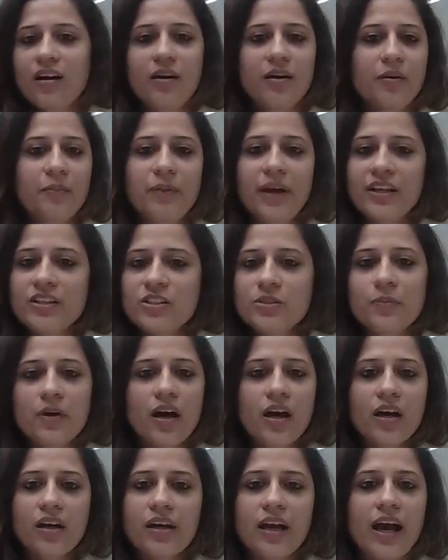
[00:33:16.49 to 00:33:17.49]

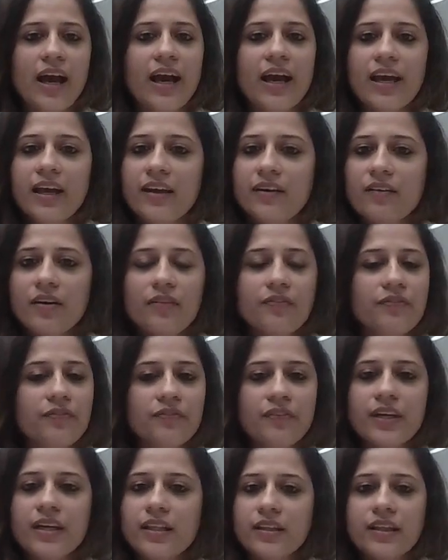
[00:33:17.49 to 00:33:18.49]
benchmark, I
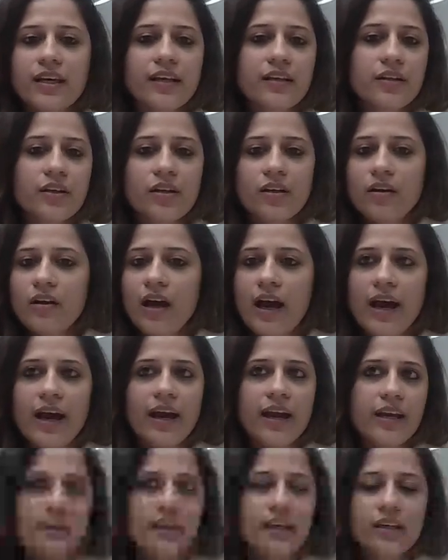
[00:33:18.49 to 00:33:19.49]
feel that
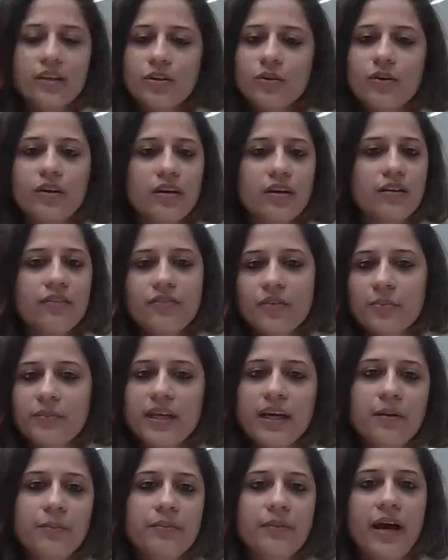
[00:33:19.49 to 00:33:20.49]
I need to learn from
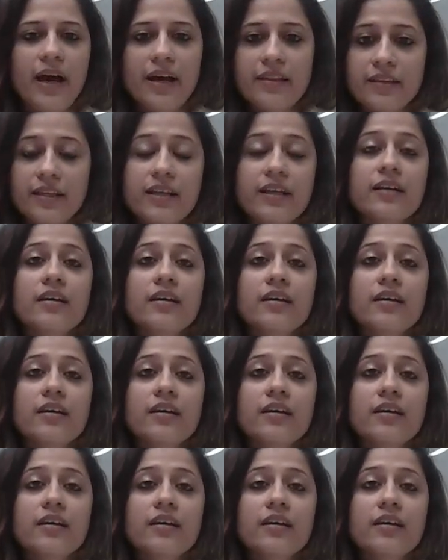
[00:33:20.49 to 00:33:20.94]
them. I think